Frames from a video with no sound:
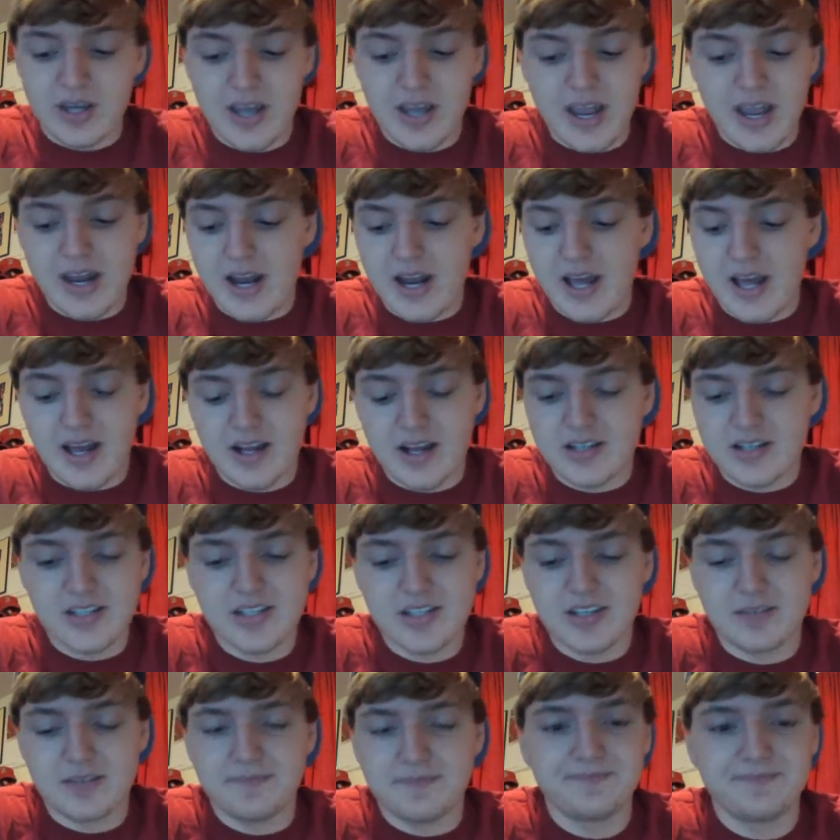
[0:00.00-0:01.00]
okay, and I, I
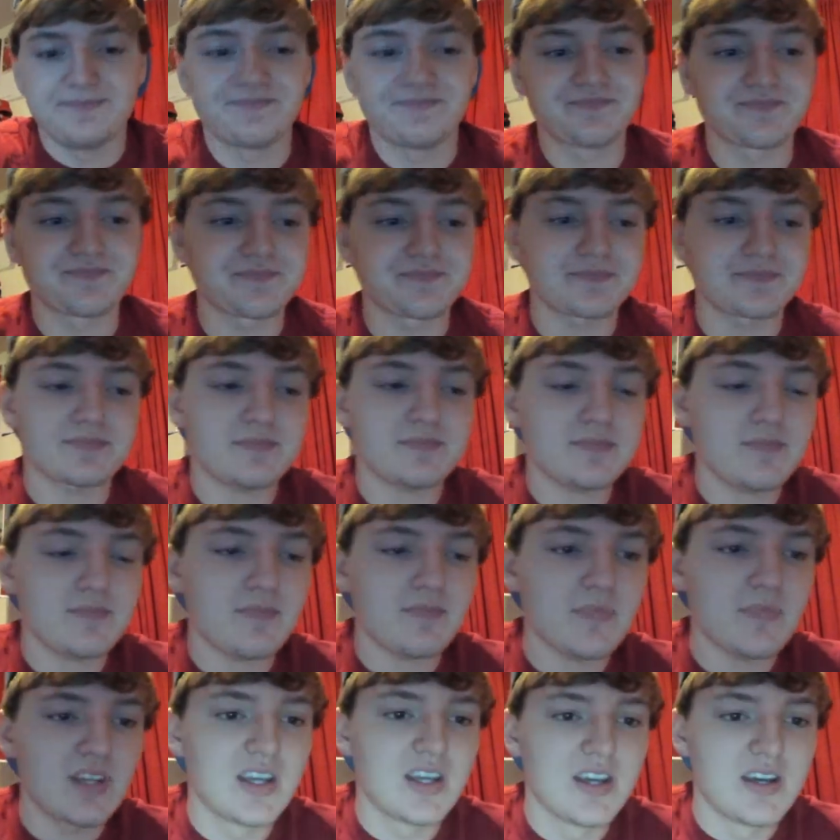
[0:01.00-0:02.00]
sh-
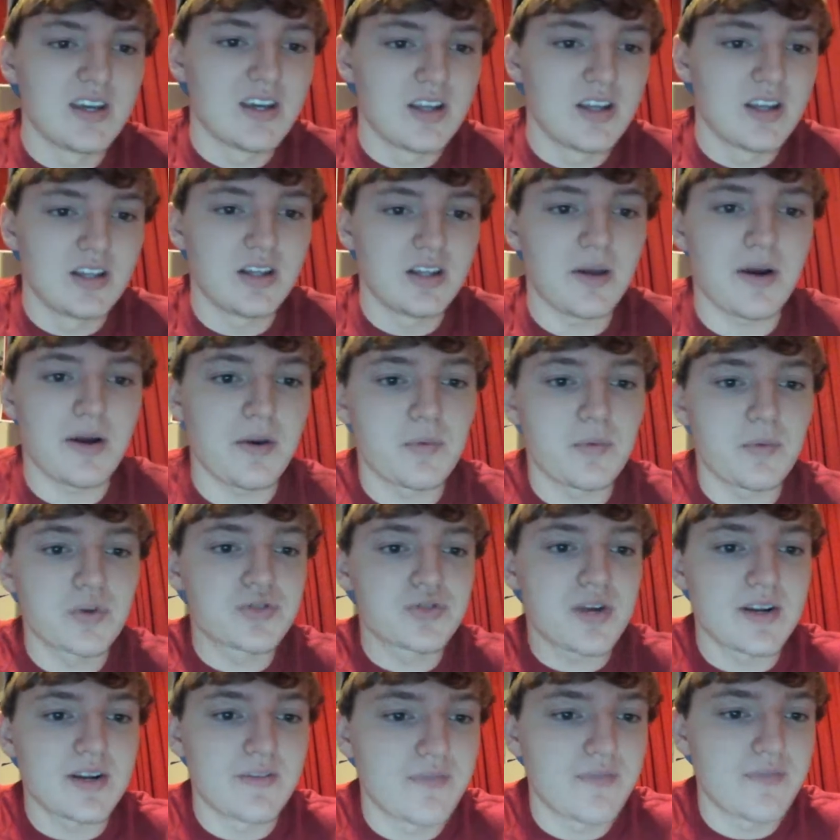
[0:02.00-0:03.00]
I'm gonna
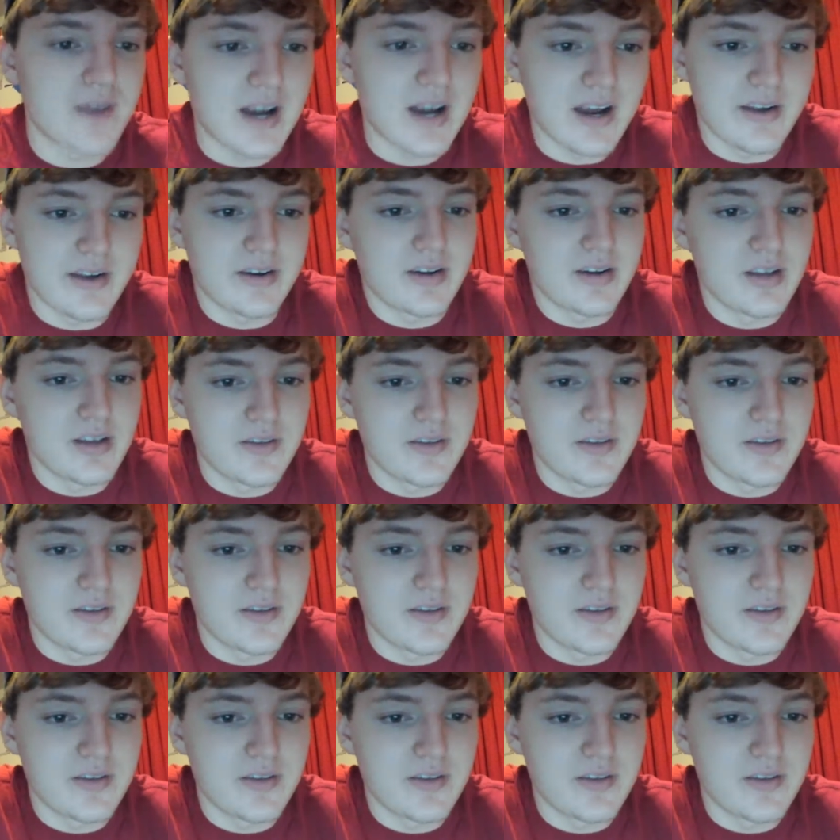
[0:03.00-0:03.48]
try to find